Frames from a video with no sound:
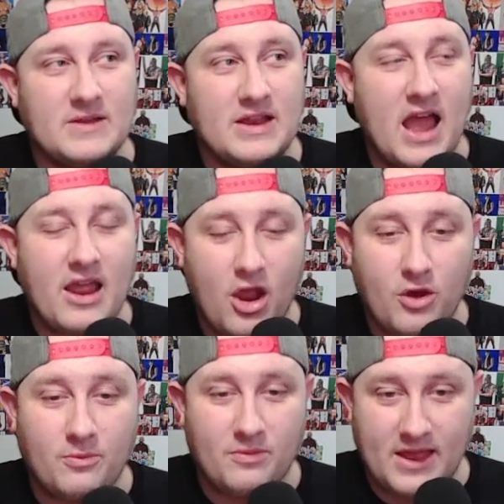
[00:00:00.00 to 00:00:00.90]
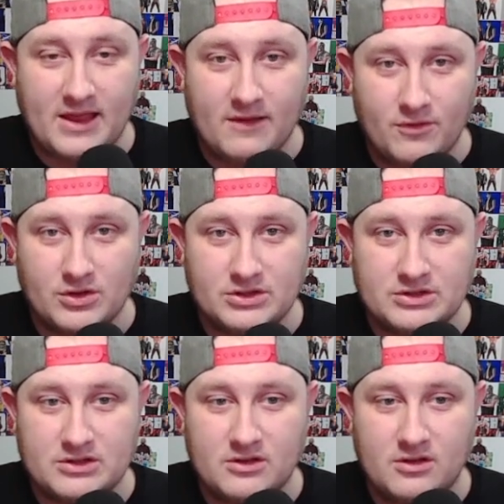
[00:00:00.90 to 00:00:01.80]
I hope they give
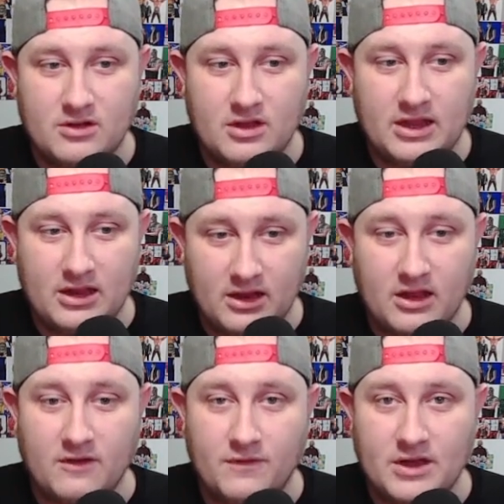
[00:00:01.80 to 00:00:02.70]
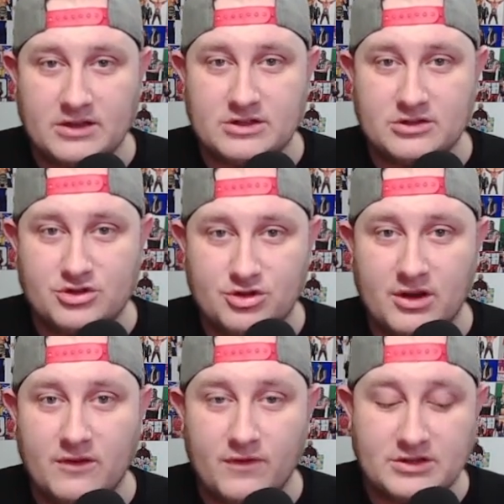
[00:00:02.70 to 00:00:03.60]
us Ilya versus
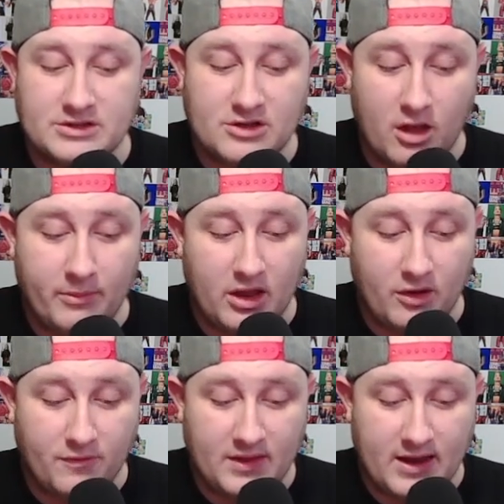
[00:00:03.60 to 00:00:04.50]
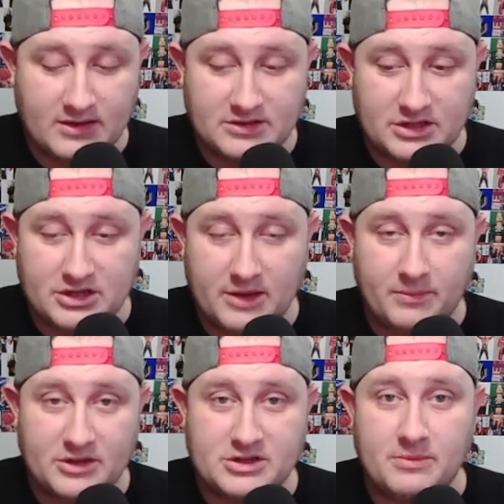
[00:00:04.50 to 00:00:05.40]
Trick versus Carmelo for the NXT
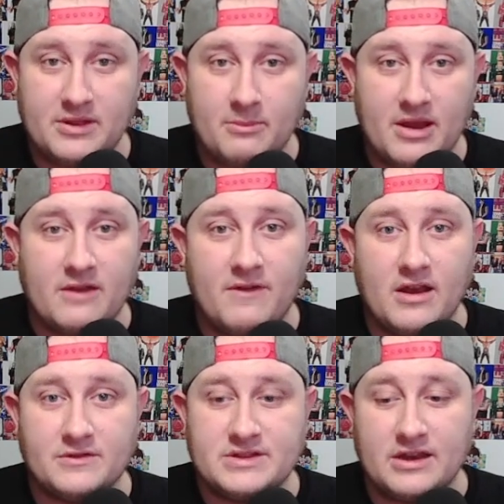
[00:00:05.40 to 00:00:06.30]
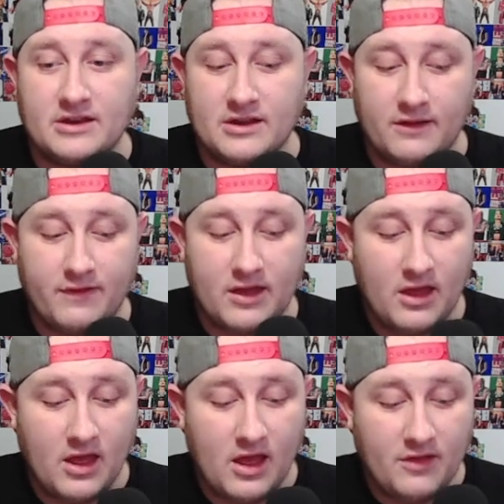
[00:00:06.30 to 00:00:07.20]
Championship in the main event of Stand and Deliver.
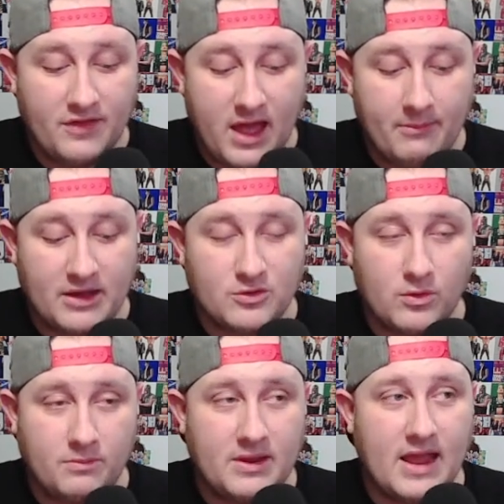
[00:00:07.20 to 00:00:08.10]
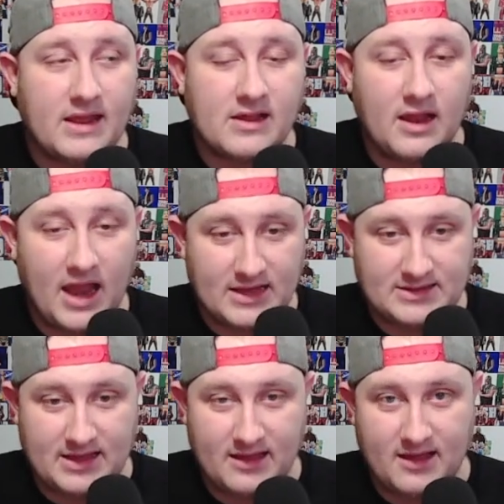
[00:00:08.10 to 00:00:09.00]
That match would be a
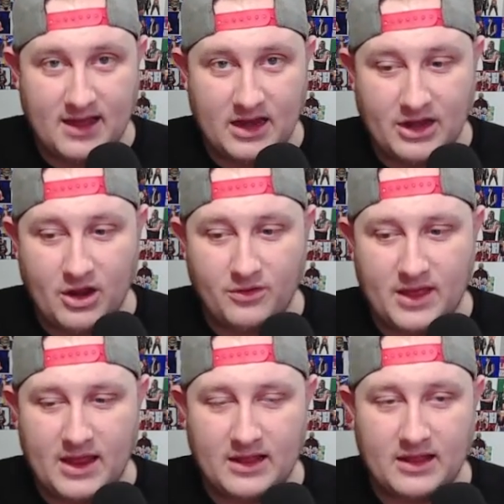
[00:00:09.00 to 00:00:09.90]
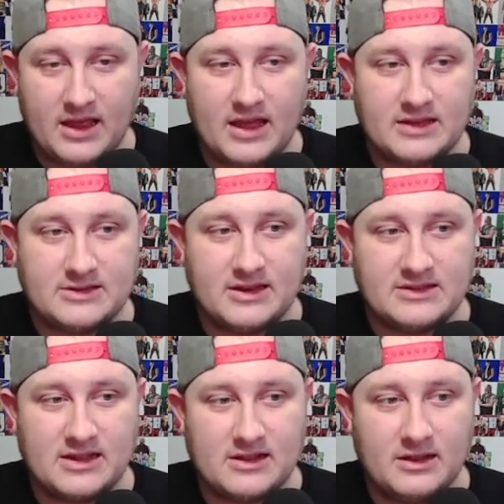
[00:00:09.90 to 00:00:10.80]
classic, and I know that Ilya hasn't
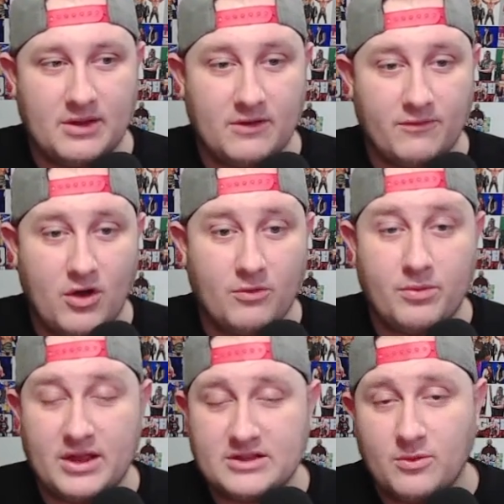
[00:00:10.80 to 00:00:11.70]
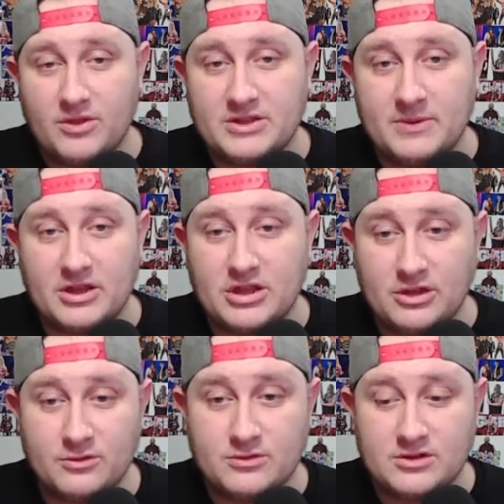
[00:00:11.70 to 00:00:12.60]
exactly been involved, but he's the one that's been
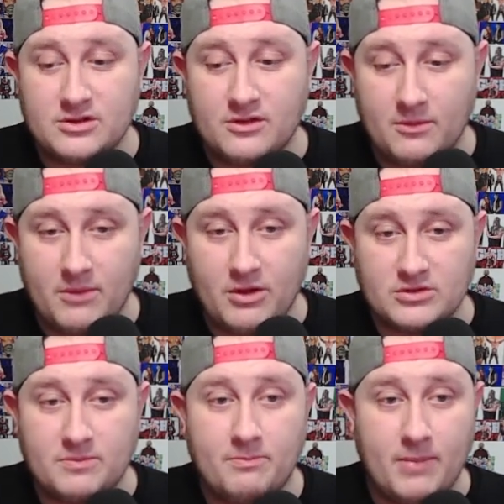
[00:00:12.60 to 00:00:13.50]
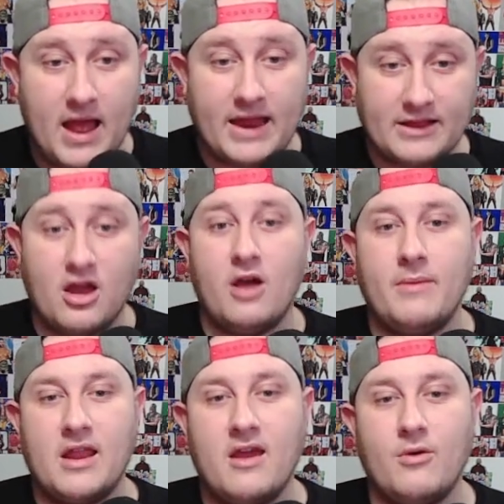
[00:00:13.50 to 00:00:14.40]
accused the most by
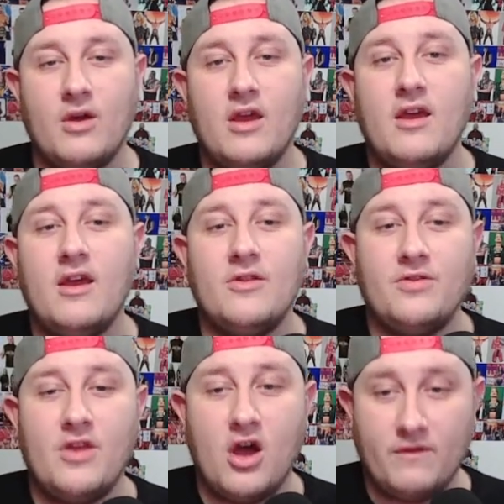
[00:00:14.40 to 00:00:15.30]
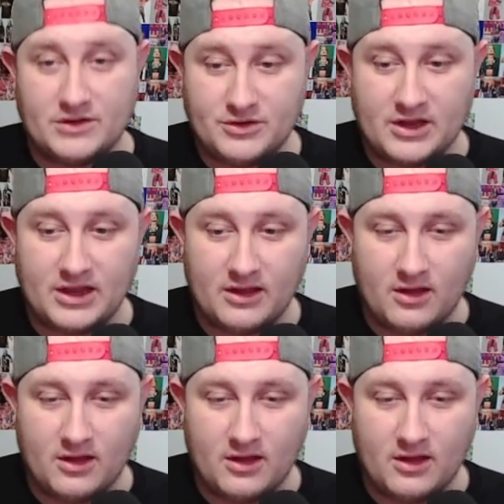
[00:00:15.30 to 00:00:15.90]
Carmelo of attacking